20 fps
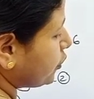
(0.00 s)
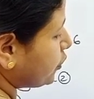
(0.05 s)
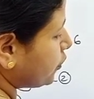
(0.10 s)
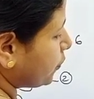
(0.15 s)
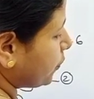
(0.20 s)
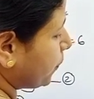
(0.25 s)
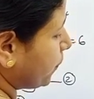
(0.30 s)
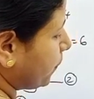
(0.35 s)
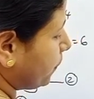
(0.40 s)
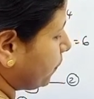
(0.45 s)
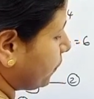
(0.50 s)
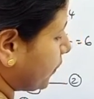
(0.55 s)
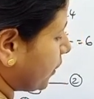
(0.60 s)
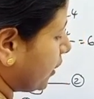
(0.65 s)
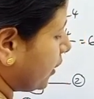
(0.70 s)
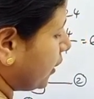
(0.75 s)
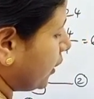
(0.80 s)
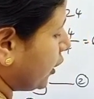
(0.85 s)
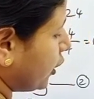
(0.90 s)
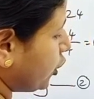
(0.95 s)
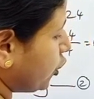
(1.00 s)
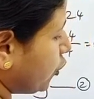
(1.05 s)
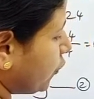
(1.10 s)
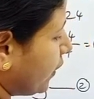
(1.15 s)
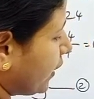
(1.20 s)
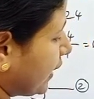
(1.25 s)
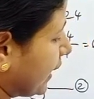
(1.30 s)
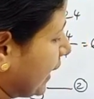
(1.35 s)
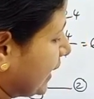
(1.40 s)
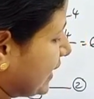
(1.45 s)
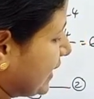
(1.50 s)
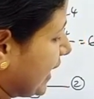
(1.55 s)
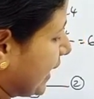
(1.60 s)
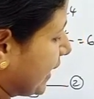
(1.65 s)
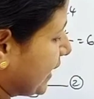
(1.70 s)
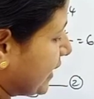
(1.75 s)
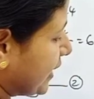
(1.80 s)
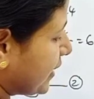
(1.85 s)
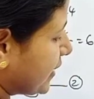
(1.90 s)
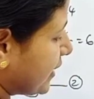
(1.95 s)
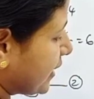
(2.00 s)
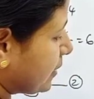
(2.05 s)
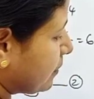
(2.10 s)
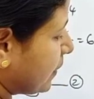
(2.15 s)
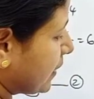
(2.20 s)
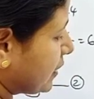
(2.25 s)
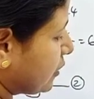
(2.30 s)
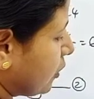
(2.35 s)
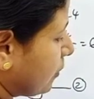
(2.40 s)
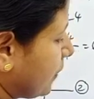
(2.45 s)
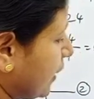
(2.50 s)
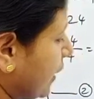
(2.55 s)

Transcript: 2. You will get negative 6 plus or